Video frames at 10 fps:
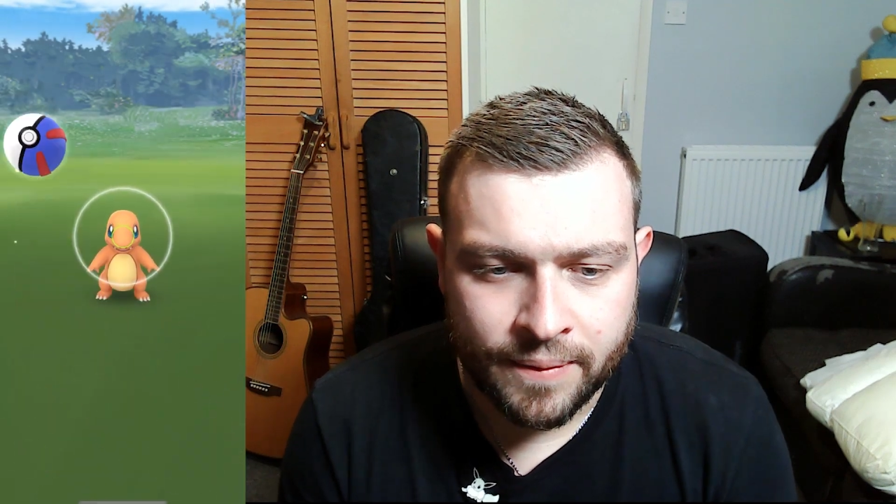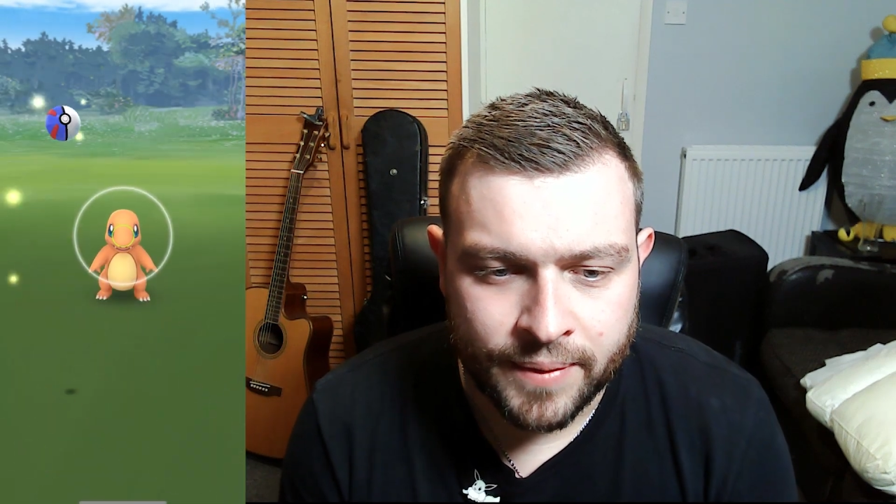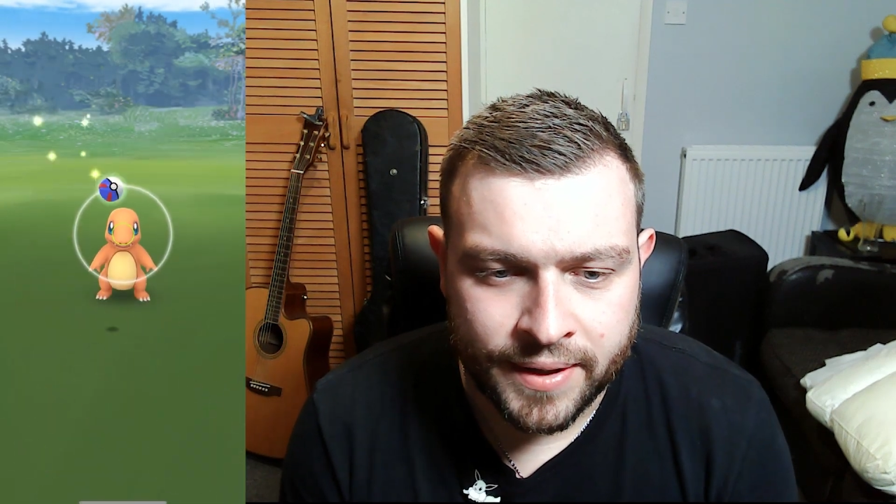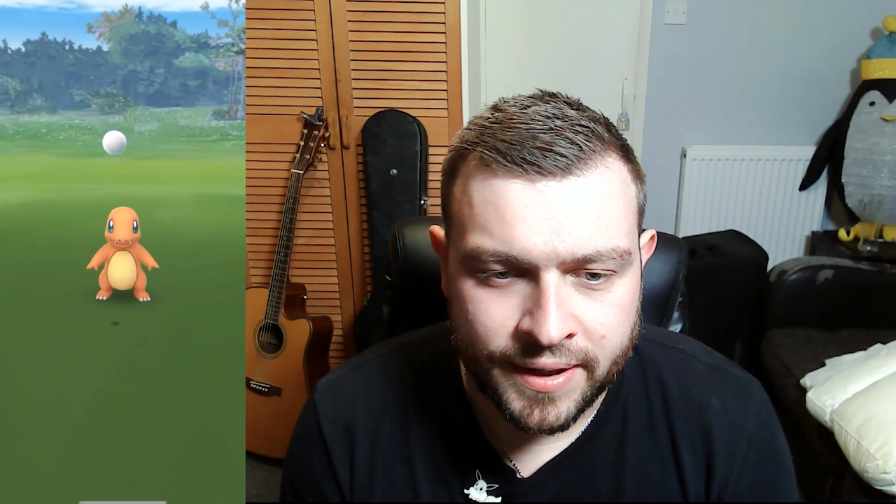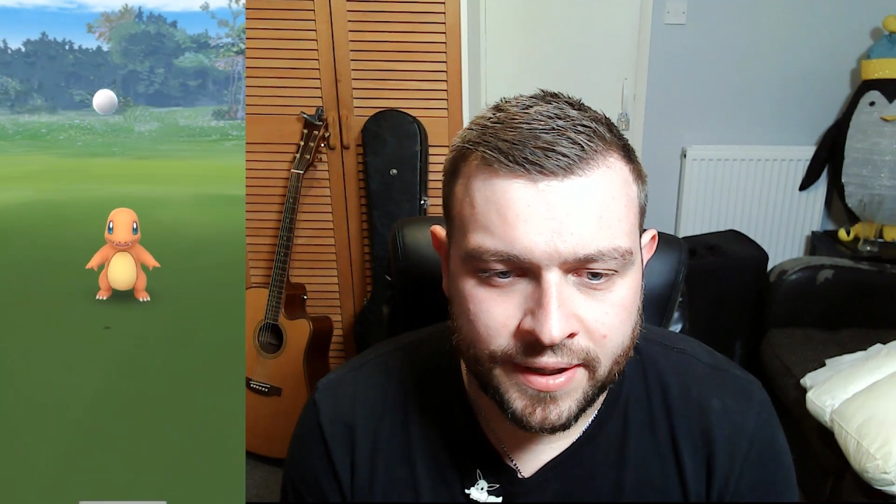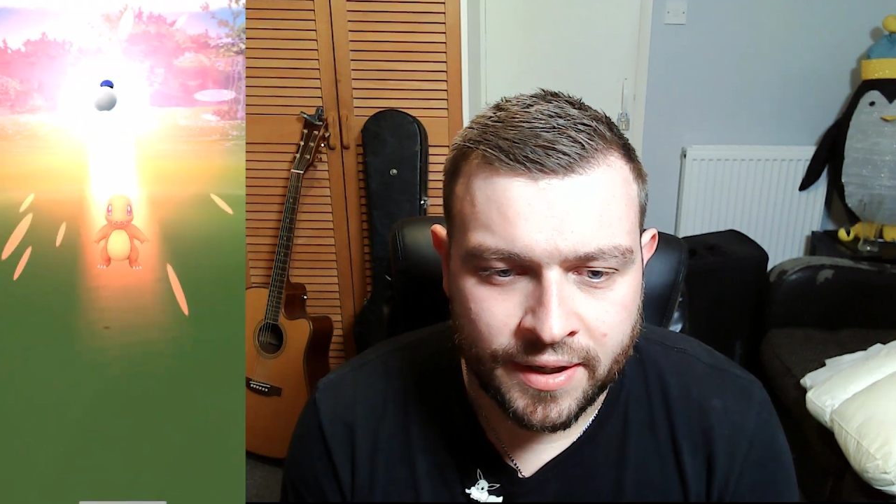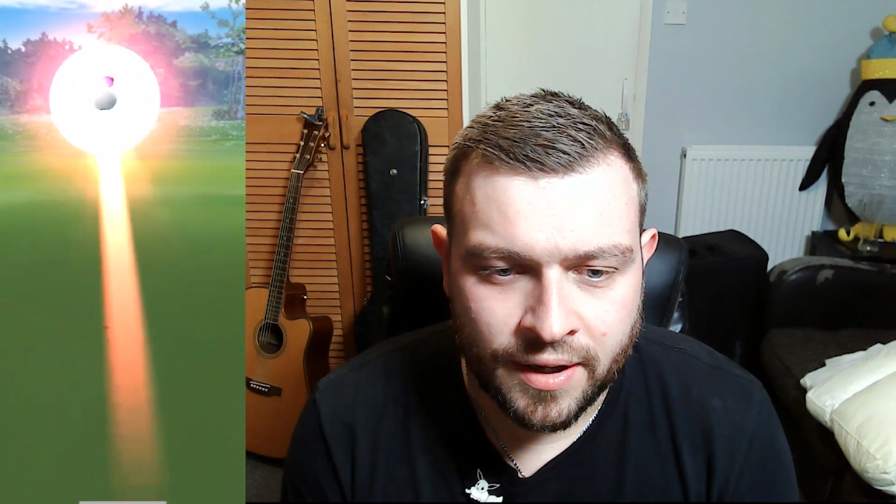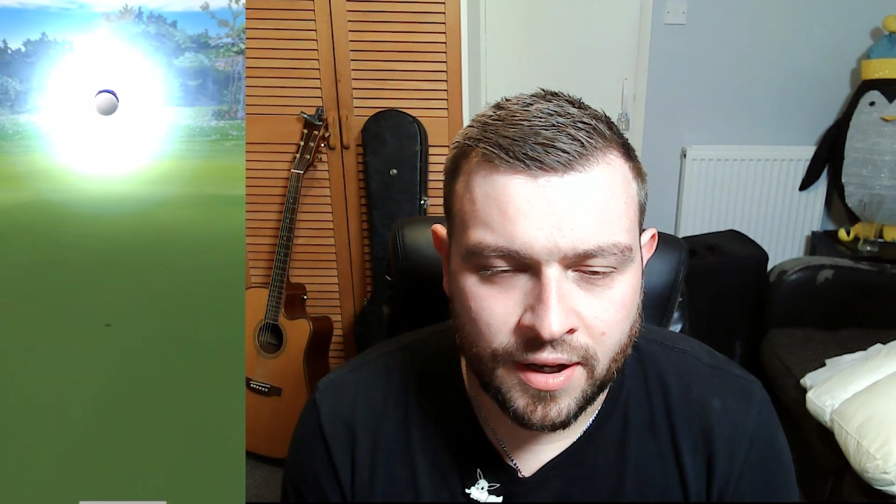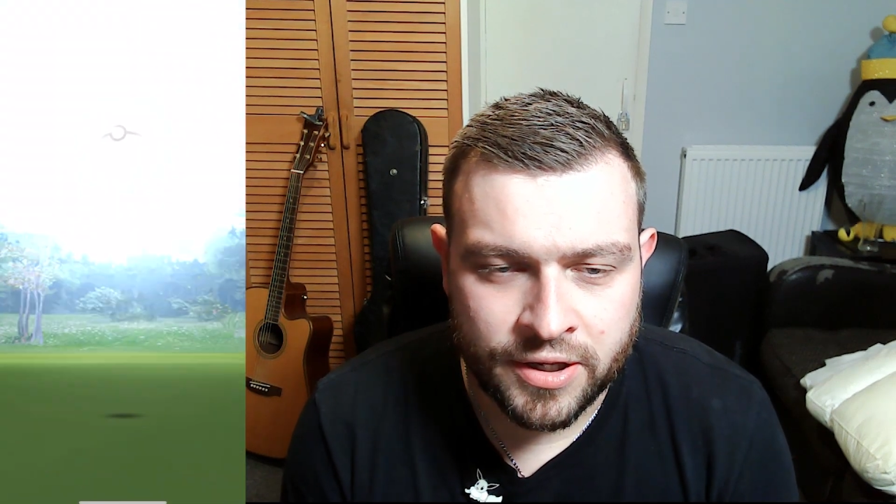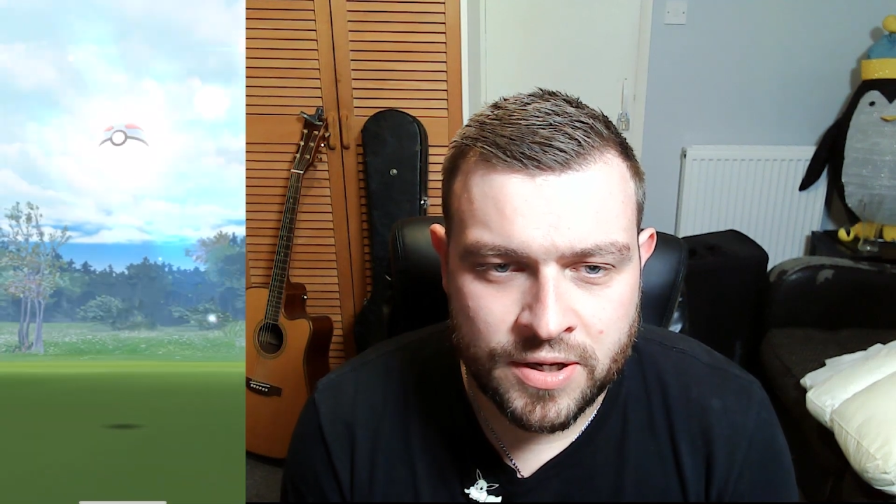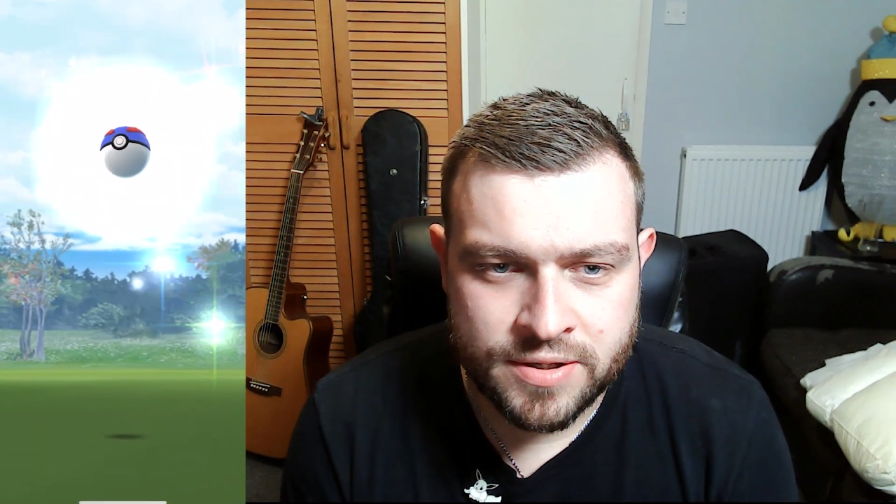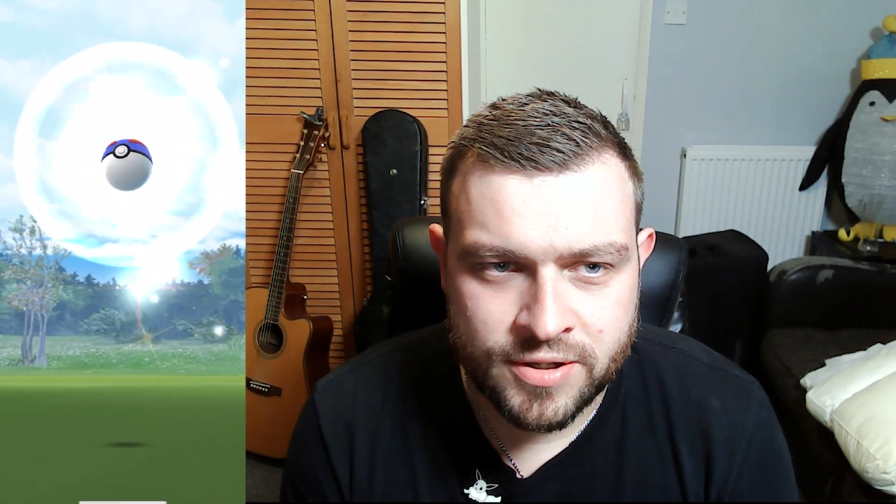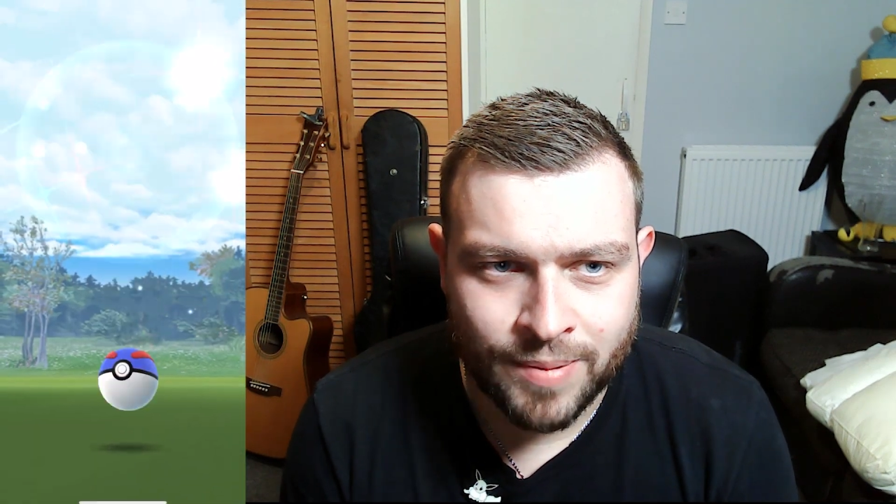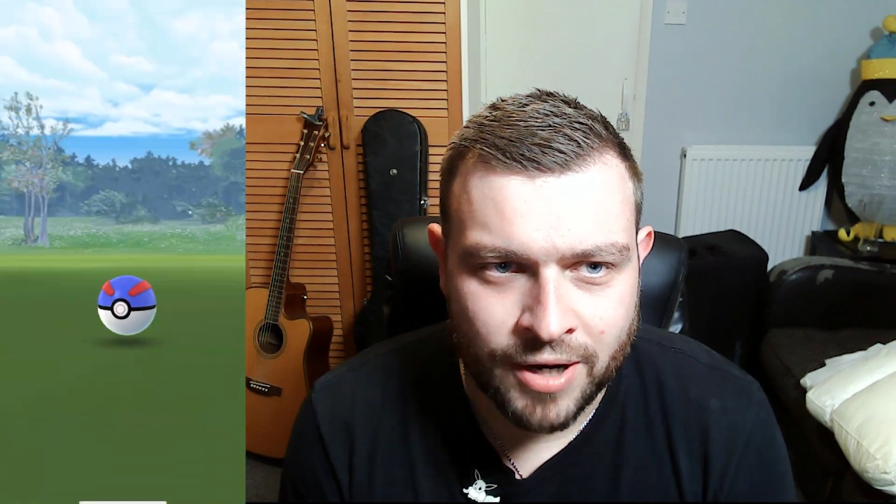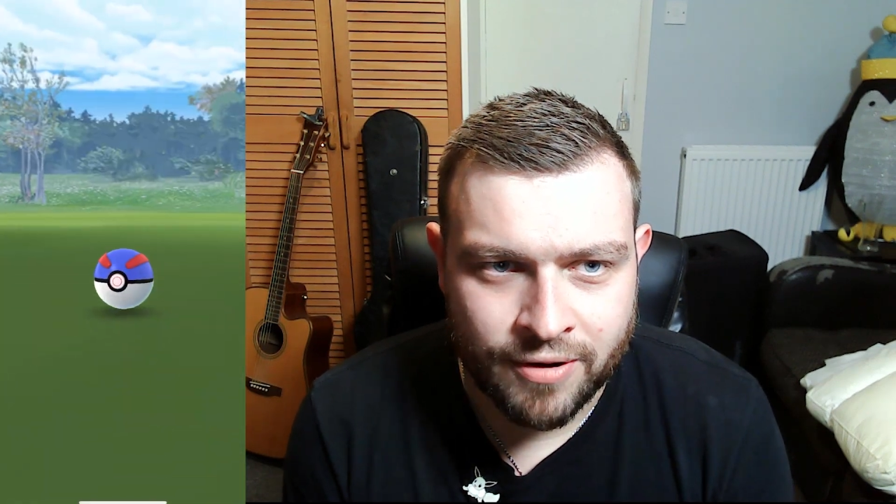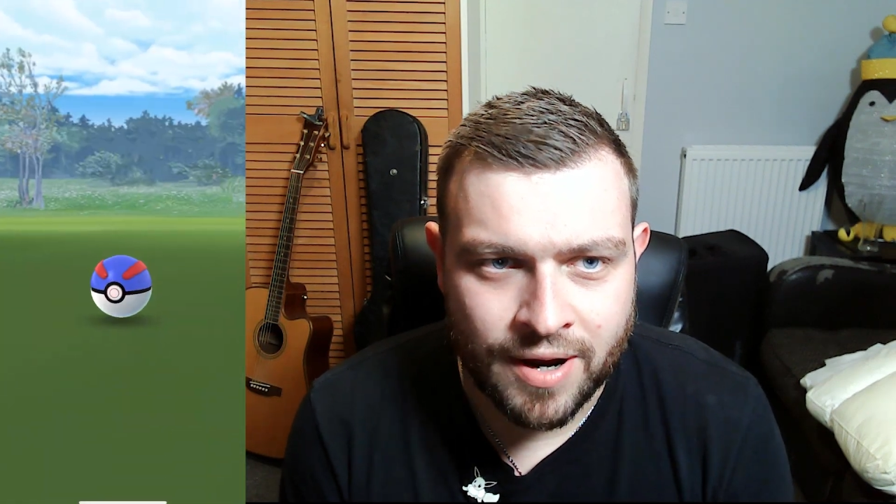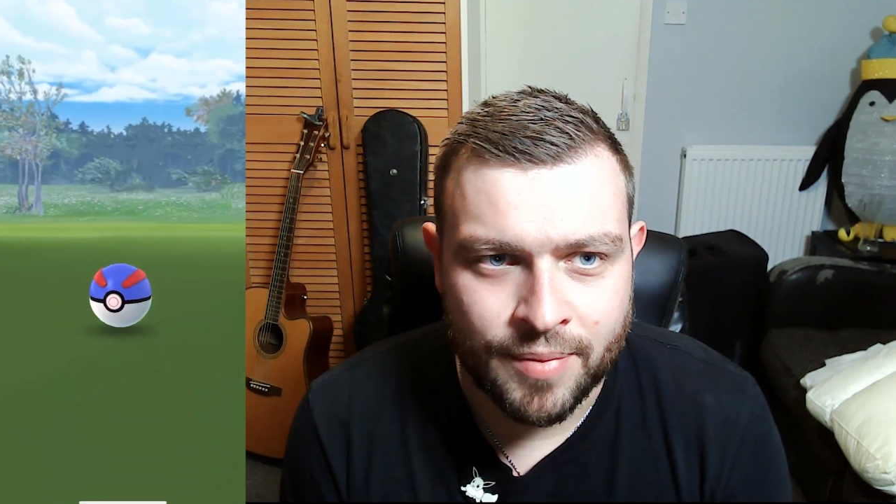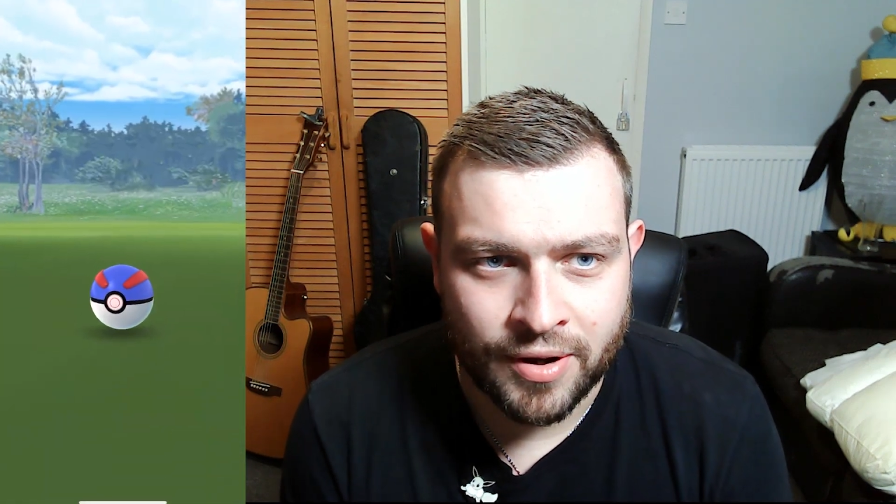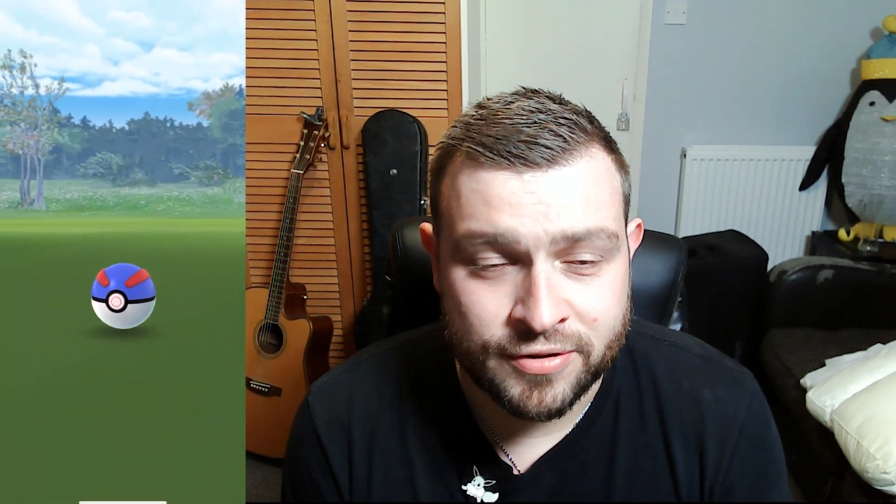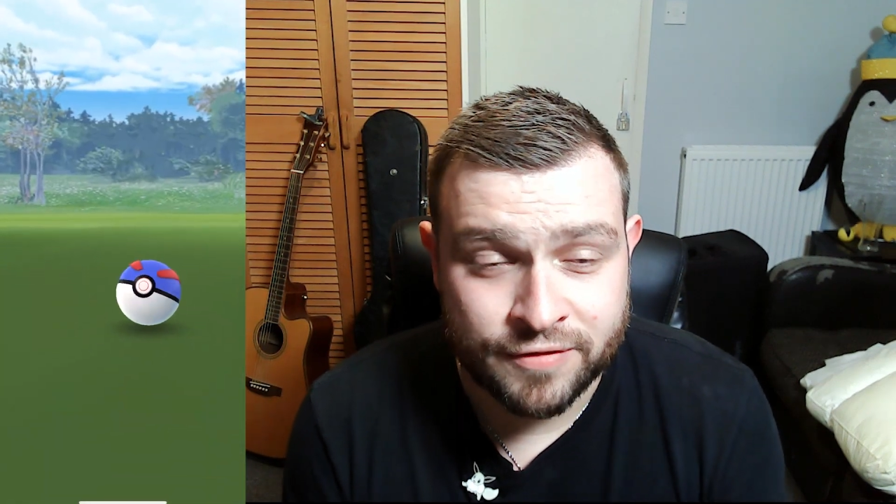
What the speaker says: We using up our Great Balls,